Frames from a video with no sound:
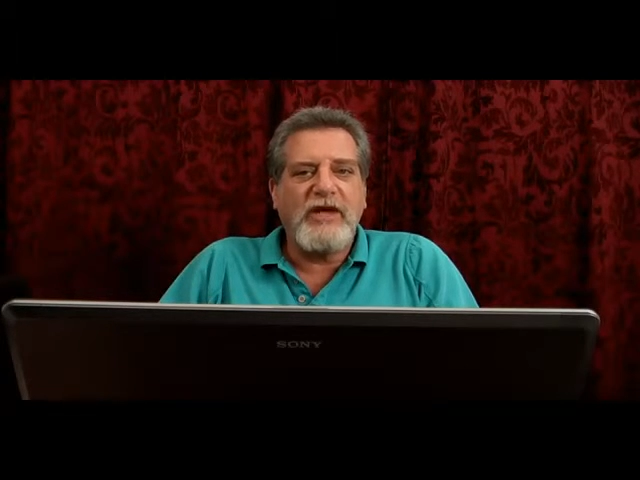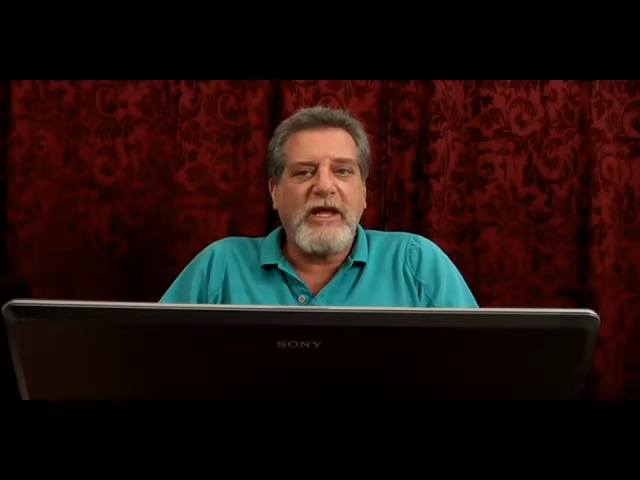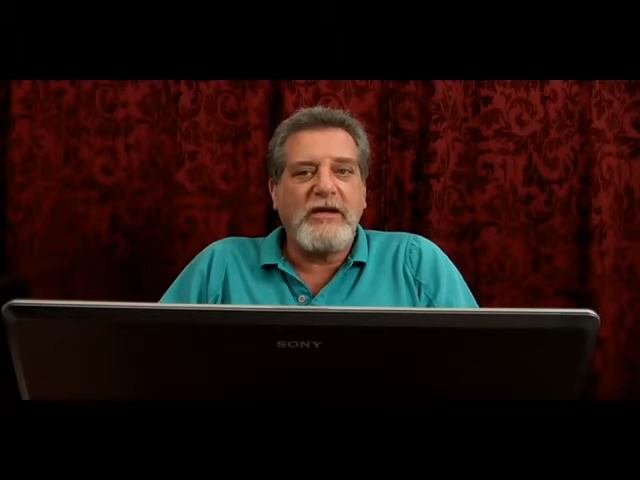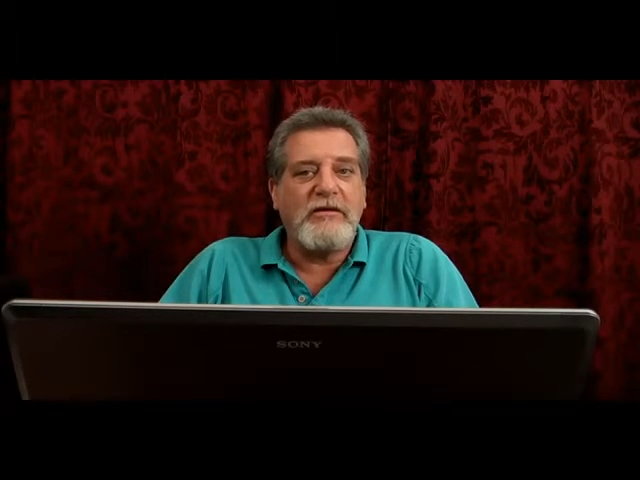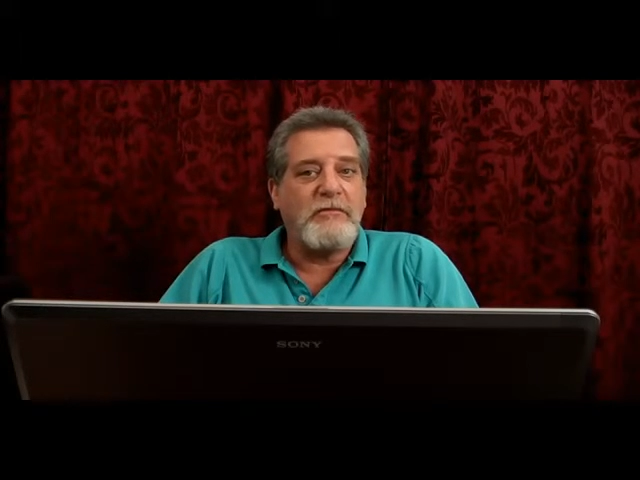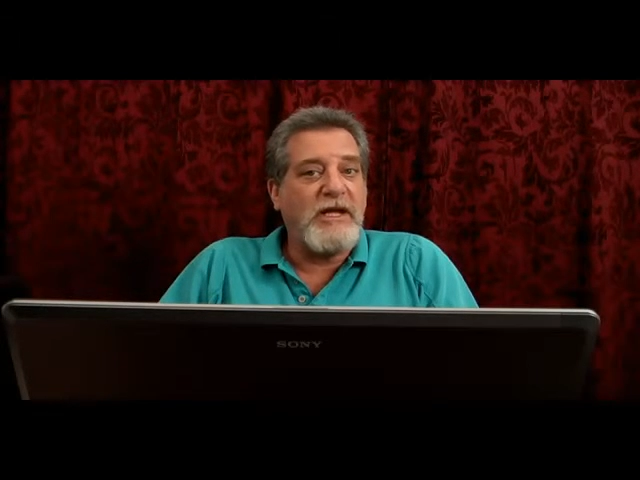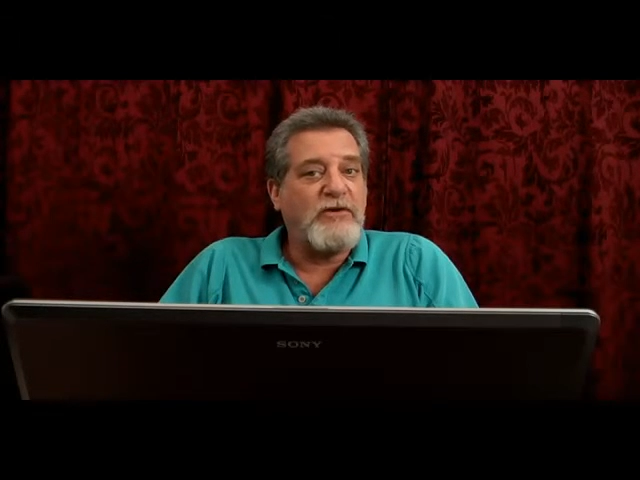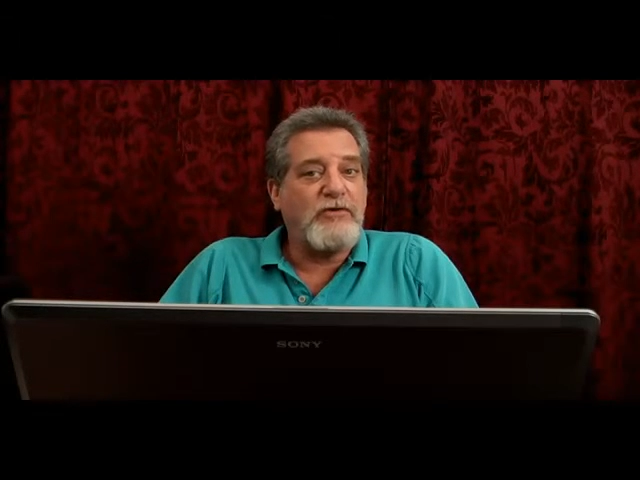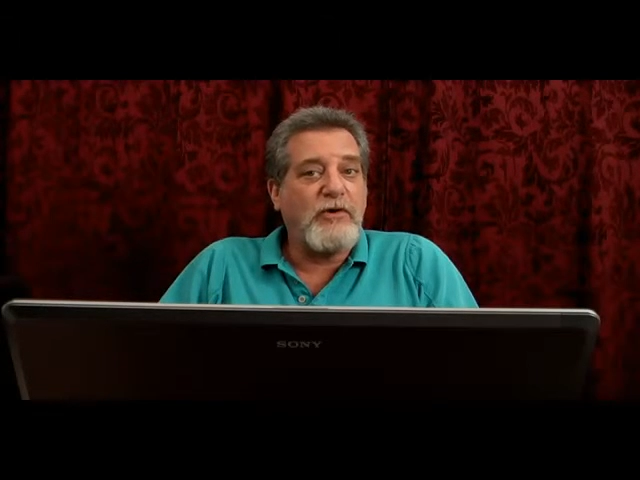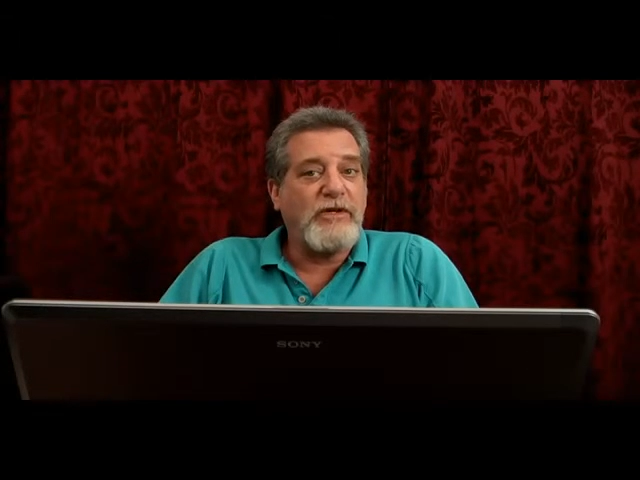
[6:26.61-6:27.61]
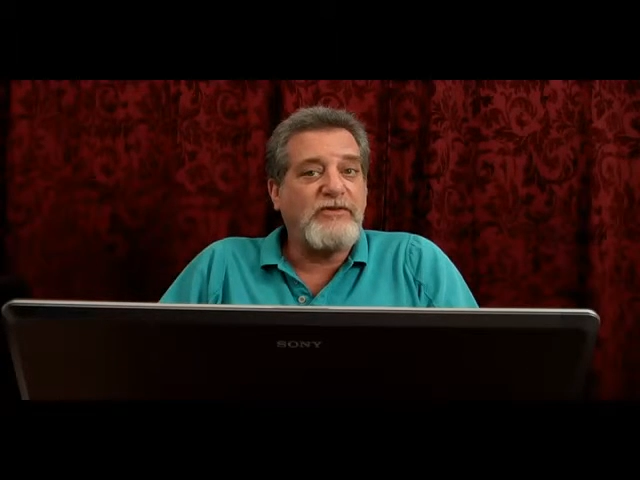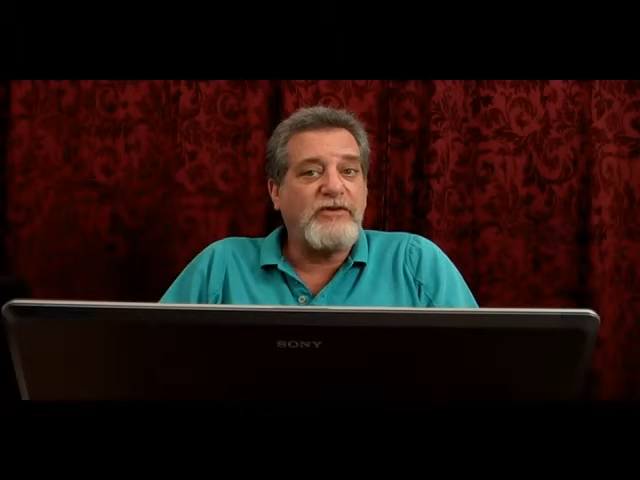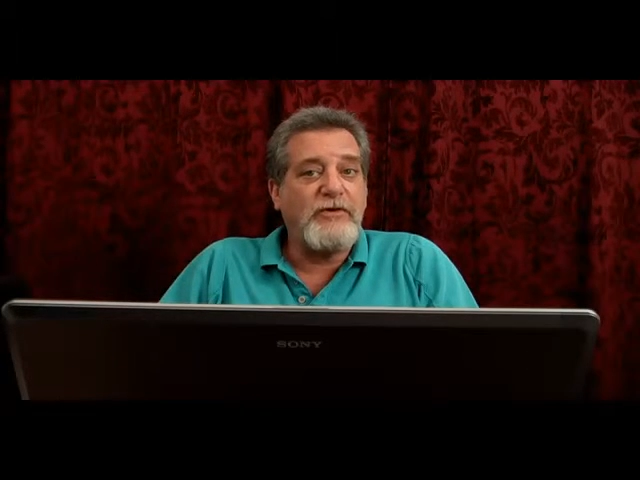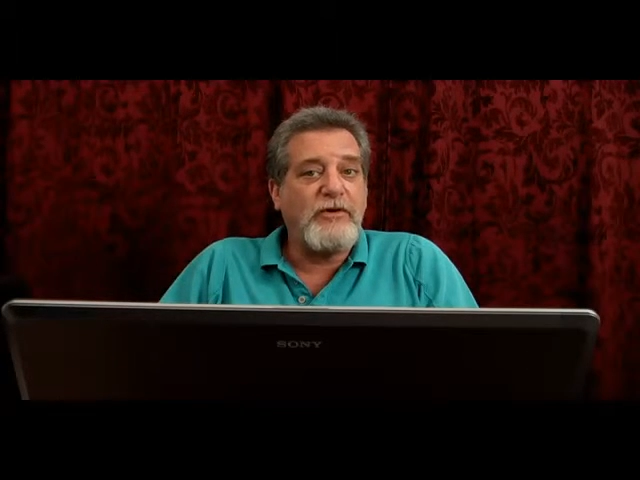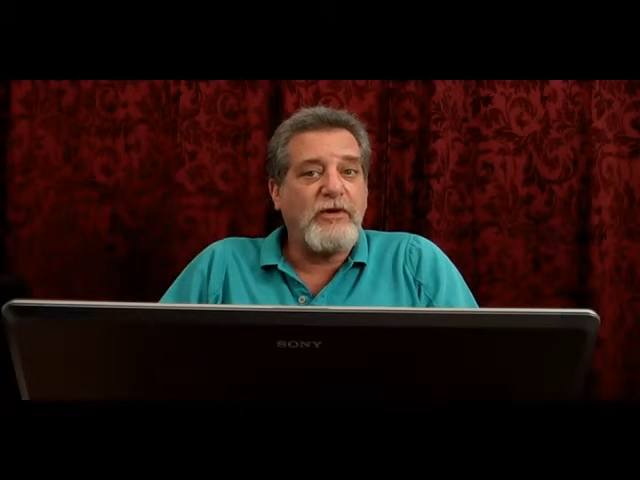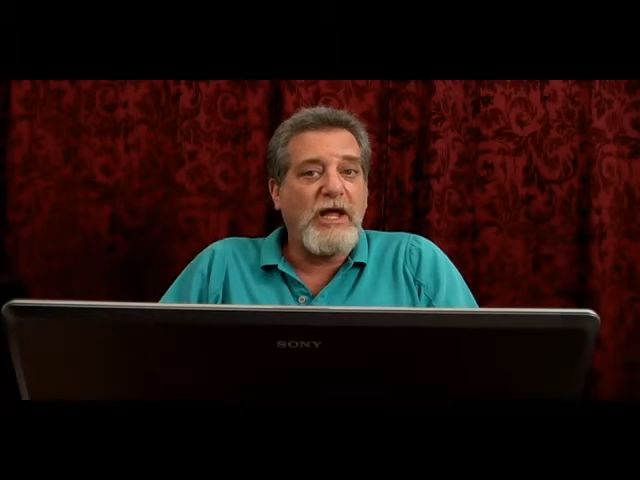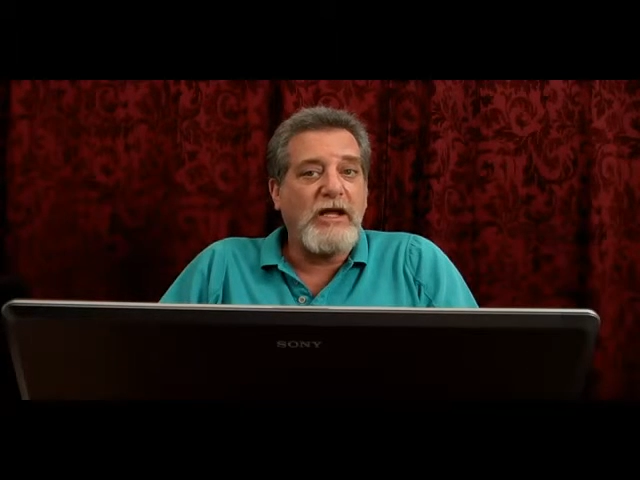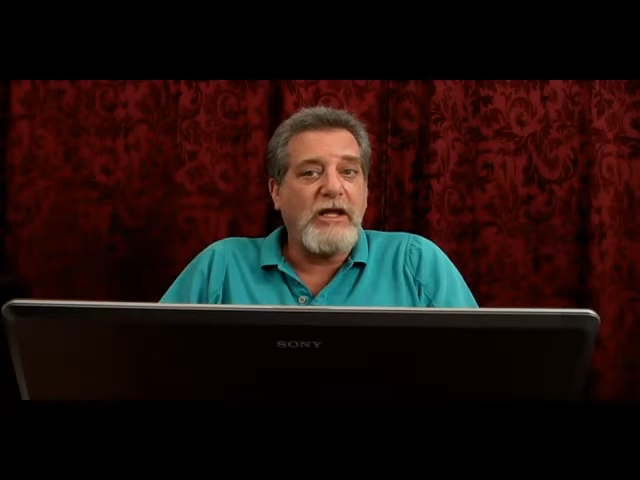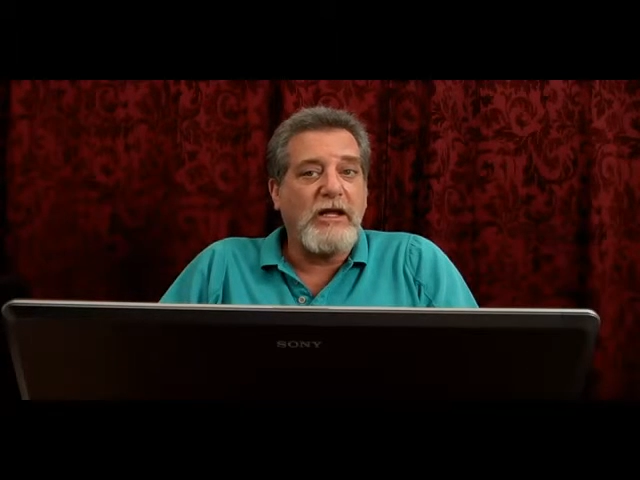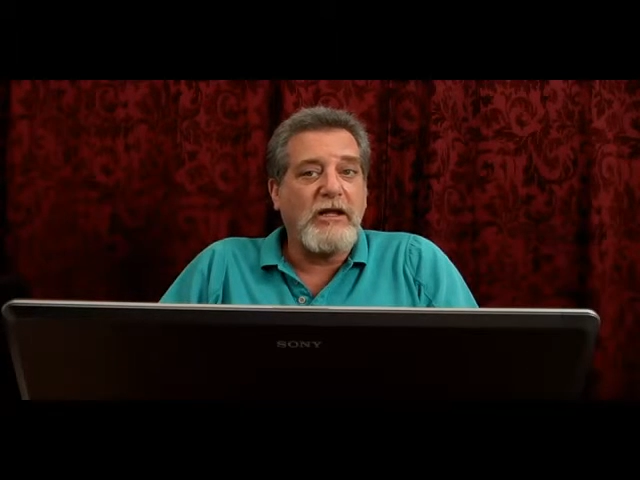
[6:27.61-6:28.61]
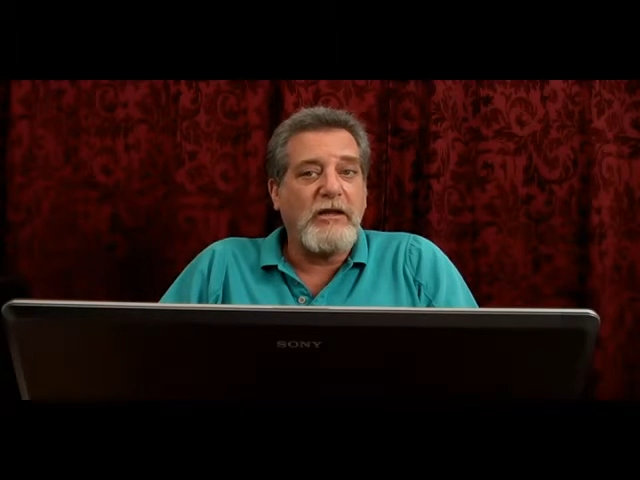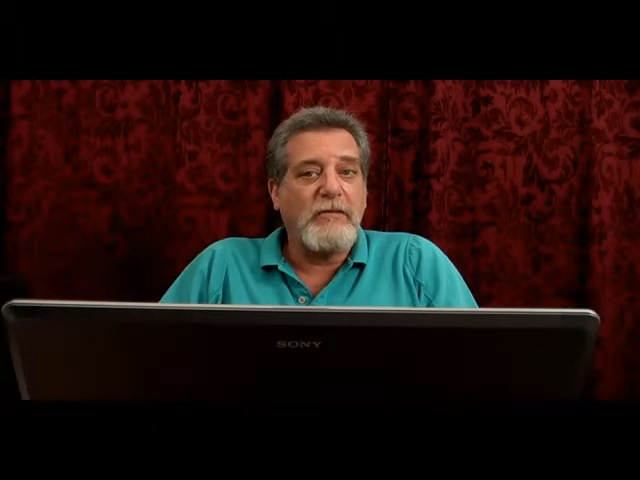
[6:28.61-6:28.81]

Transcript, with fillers: and make sure it's to your liking.